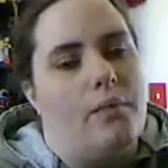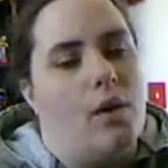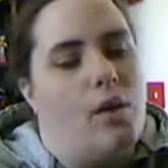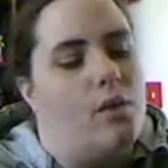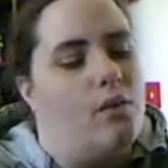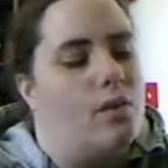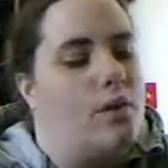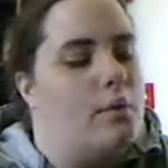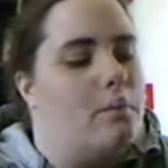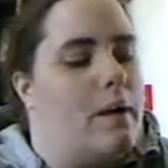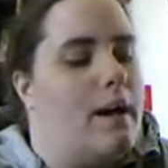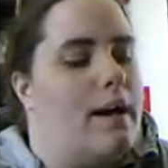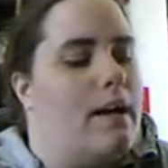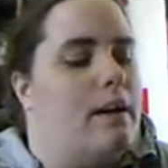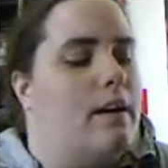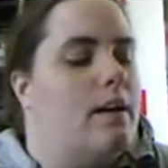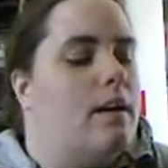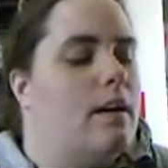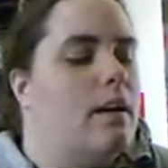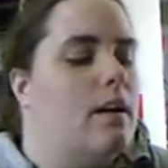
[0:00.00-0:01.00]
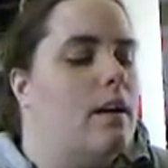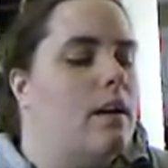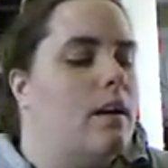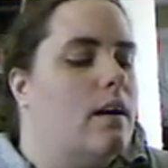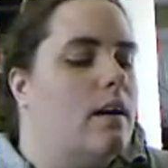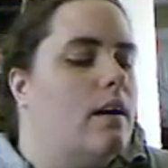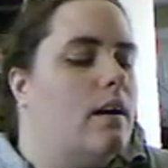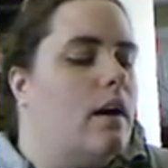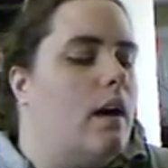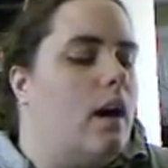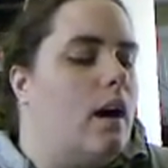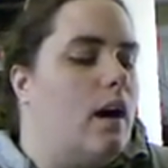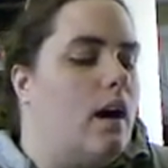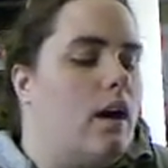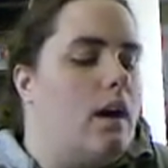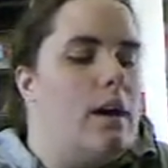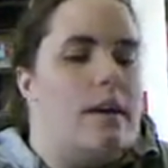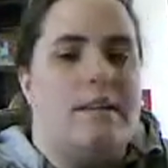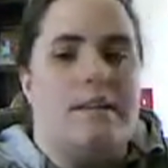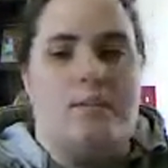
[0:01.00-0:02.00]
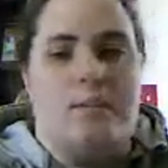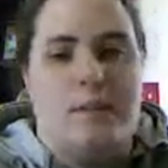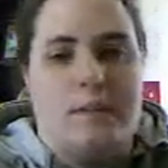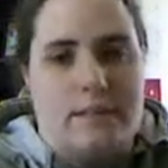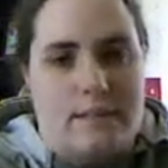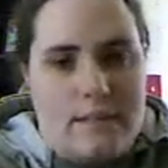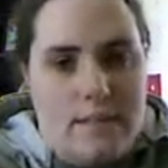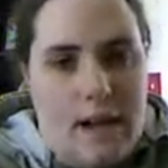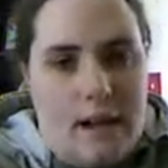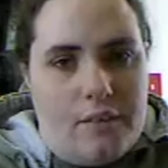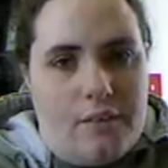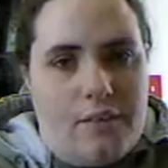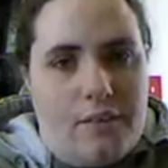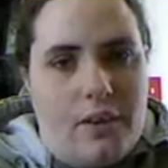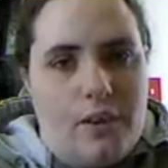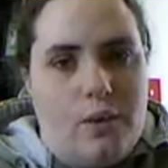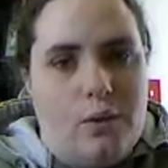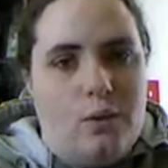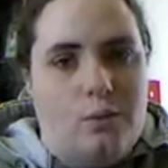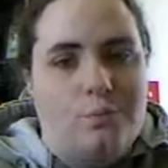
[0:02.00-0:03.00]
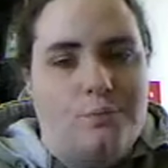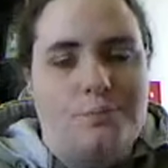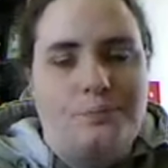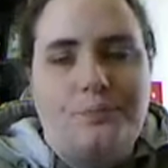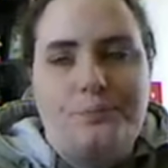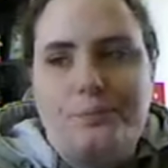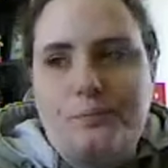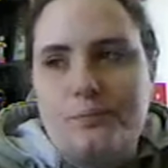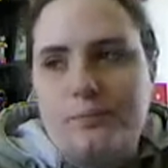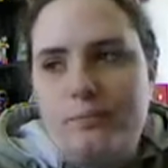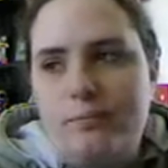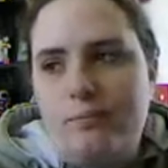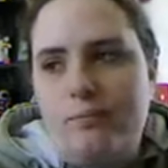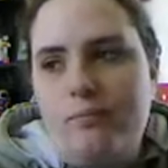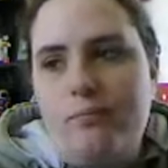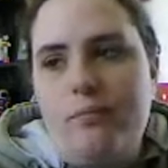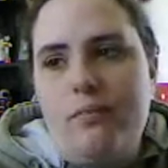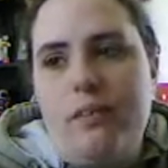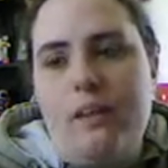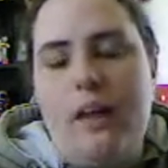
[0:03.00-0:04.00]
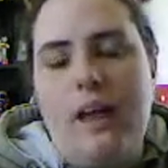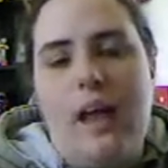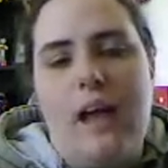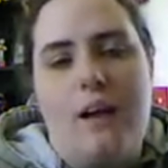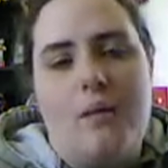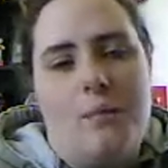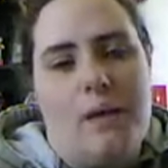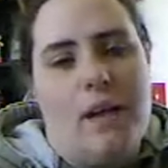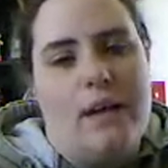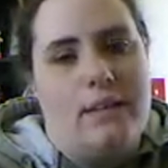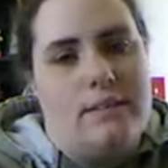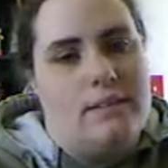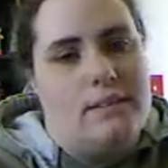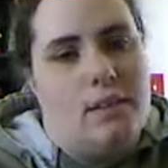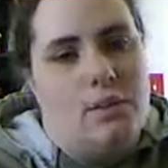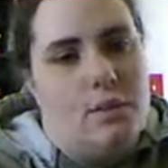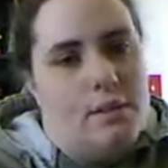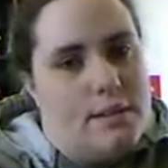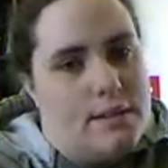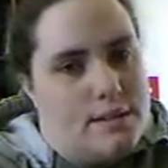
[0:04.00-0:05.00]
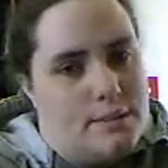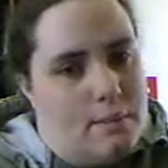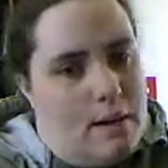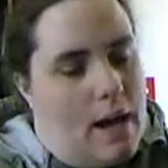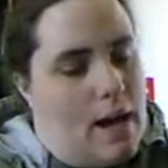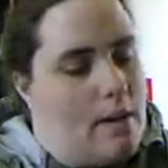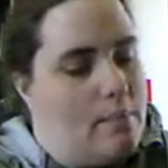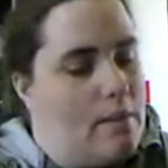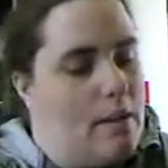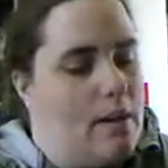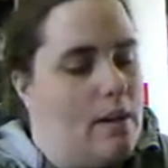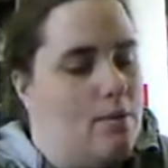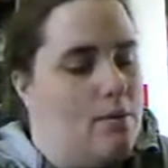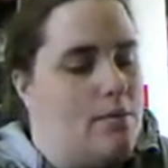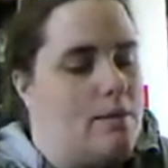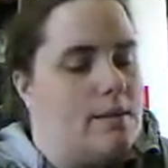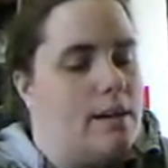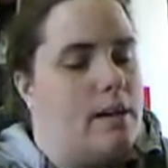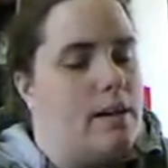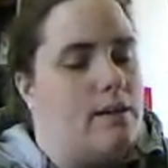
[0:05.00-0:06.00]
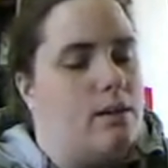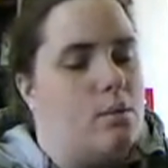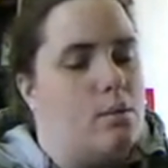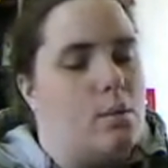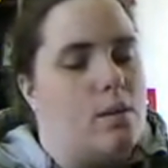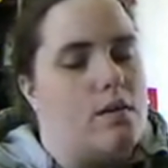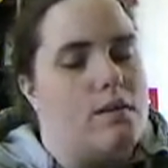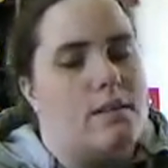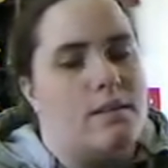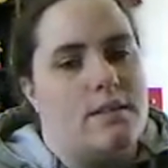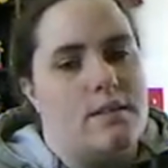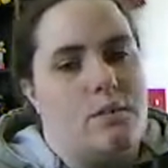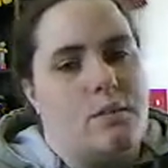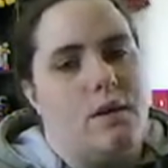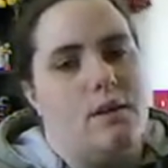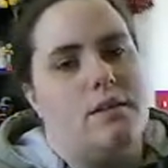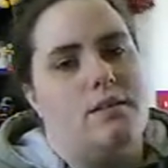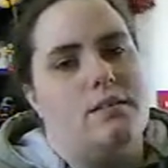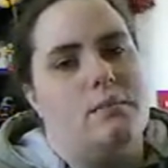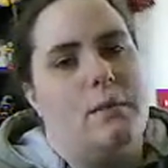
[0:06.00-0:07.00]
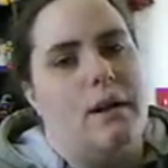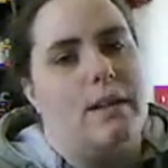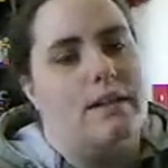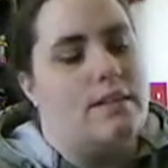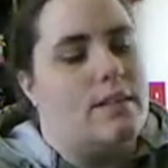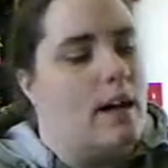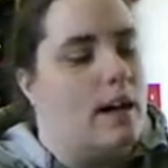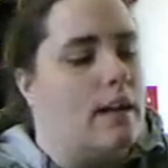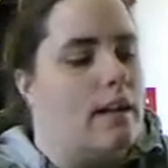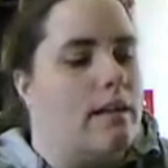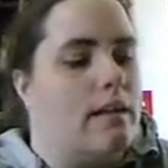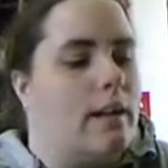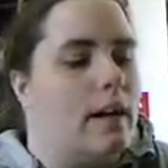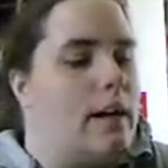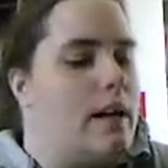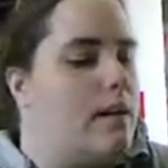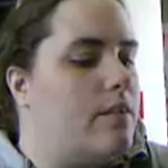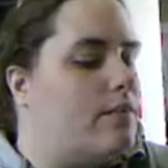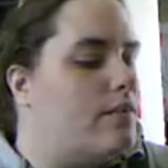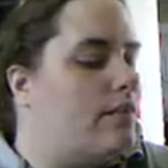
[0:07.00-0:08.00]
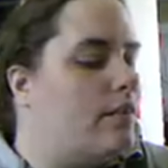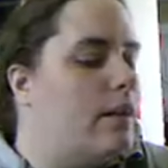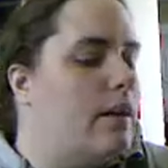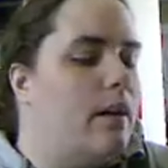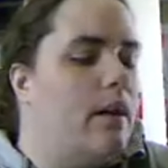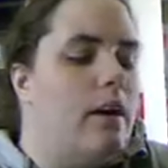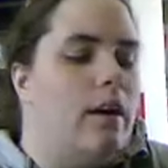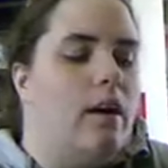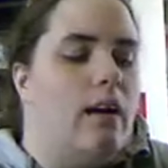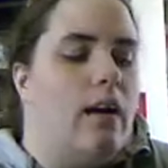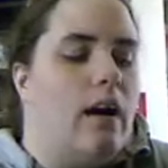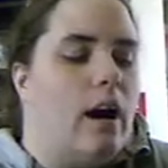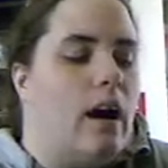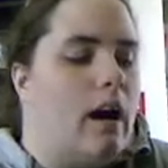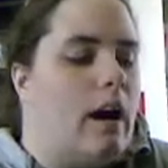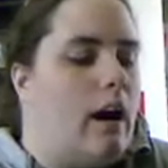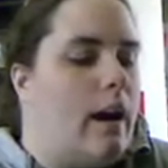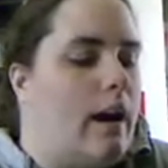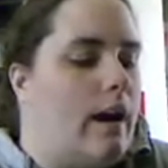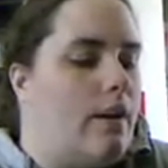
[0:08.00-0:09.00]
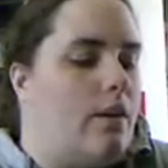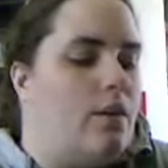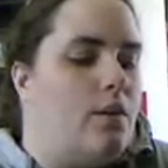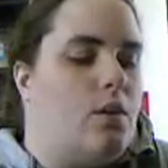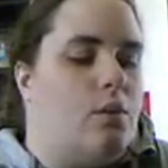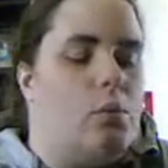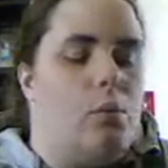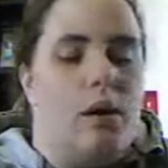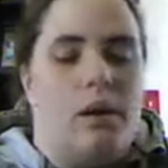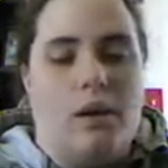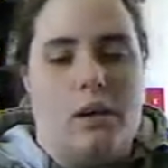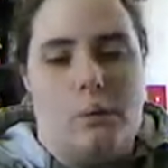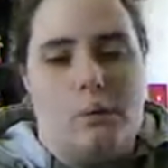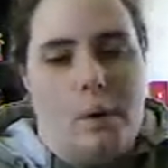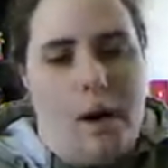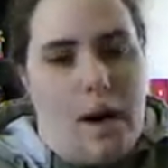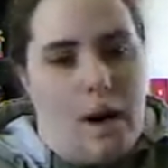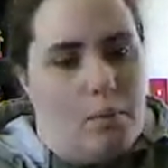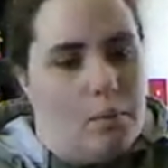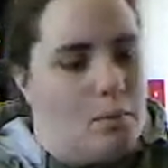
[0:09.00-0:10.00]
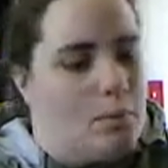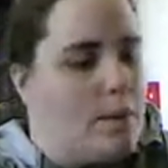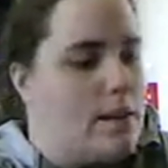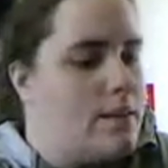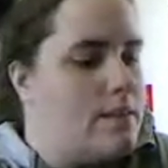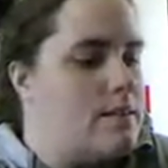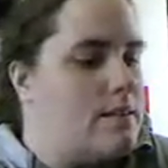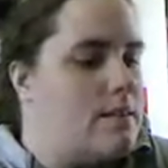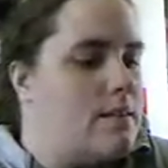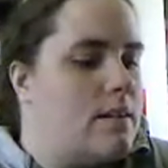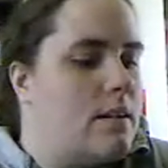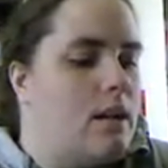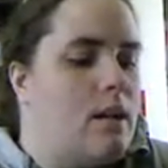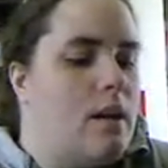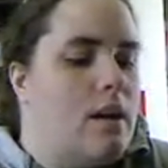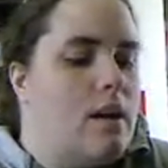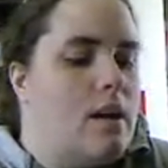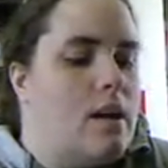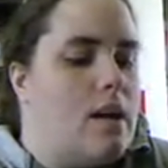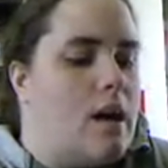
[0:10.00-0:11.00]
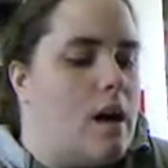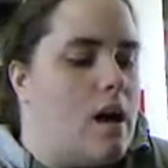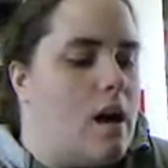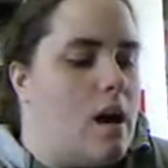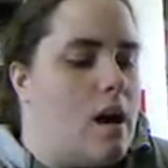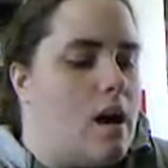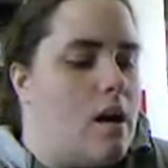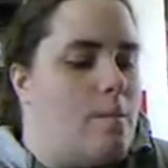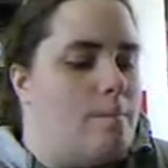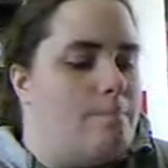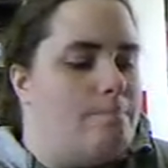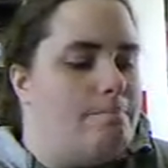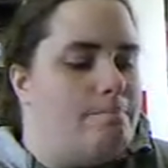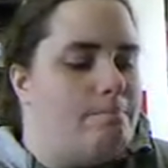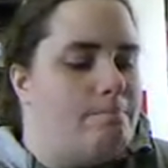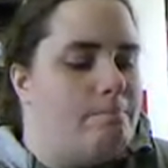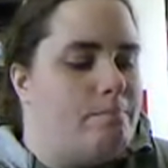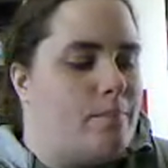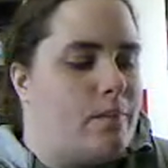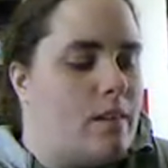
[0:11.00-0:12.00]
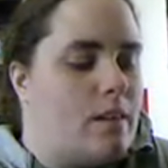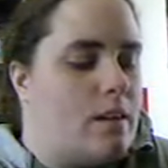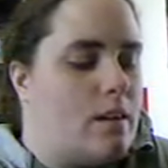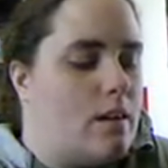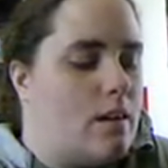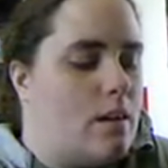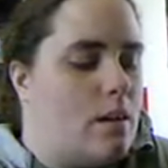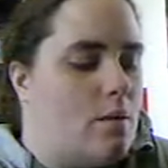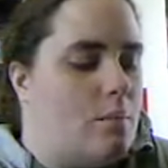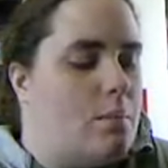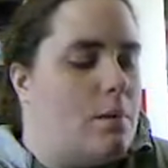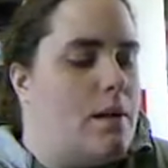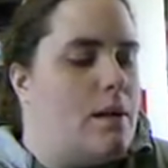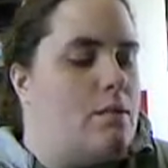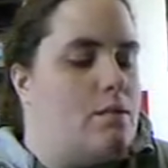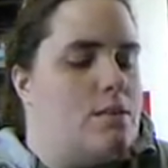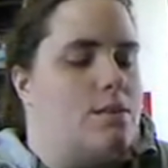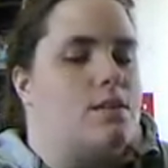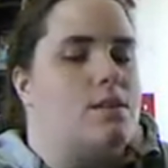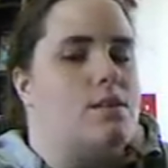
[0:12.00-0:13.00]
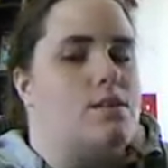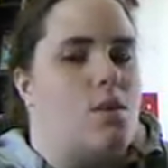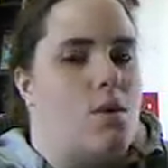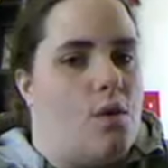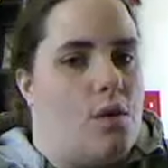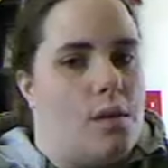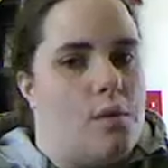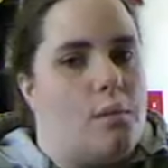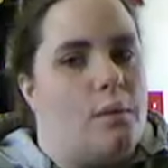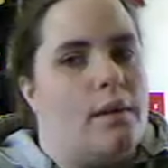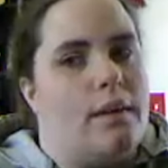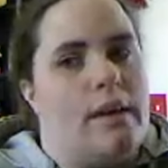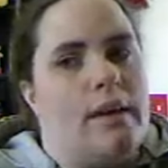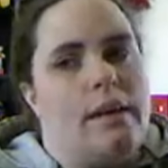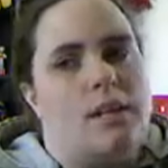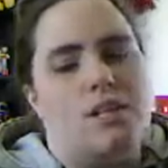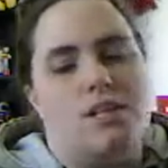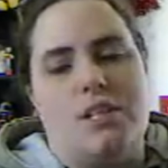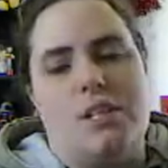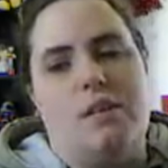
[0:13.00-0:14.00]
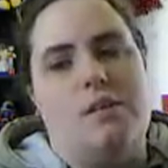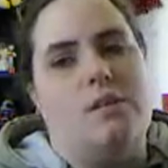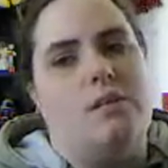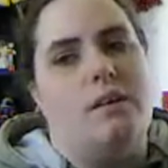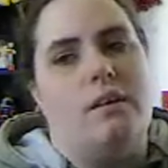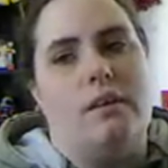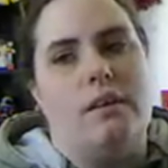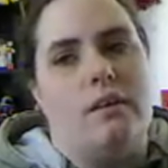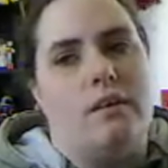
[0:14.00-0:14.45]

over my husband's nephew, and we had to deal with his mom, and it was like the worst experience of my entire life. I don't know what her problem is, but it was just horrible. Like she